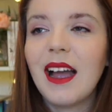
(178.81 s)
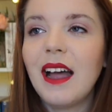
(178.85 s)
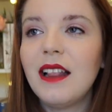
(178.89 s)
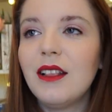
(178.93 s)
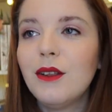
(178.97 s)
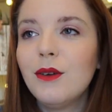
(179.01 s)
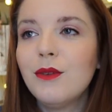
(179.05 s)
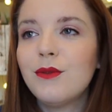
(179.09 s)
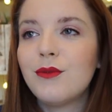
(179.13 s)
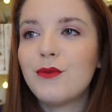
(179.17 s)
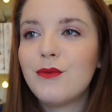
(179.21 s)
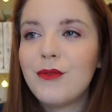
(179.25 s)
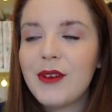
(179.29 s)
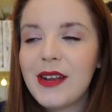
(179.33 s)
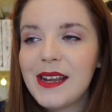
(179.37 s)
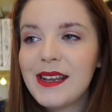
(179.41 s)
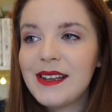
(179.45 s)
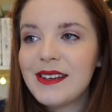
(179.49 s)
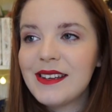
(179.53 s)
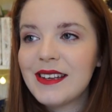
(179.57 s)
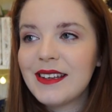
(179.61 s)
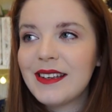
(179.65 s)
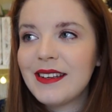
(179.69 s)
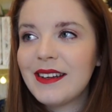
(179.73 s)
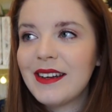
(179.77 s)
I love
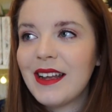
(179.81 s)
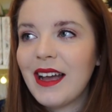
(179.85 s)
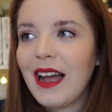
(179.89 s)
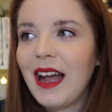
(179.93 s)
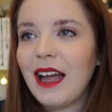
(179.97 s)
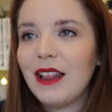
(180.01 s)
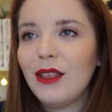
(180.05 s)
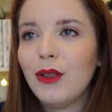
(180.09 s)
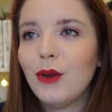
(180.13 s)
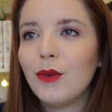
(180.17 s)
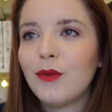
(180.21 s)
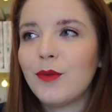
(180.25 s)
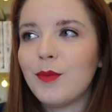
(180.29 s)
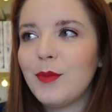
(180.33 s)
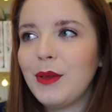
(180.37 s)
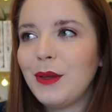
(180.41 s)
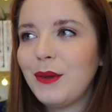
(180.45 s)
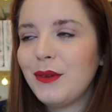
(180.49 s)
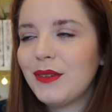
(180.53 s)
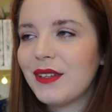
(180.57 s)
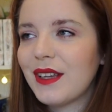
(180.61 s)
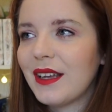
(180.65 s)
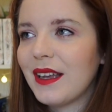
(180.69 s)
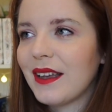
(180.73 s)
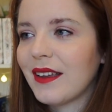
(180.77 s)
reading, I love
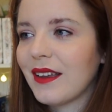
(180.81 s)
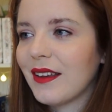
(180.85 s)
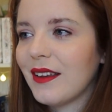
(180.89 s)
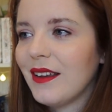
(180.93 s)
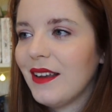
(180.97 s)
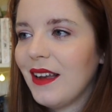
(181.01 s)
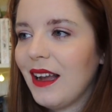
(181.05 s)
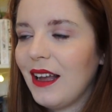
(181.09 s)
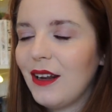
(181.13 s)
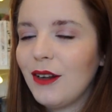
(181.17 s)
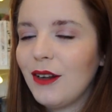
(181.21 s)
music, I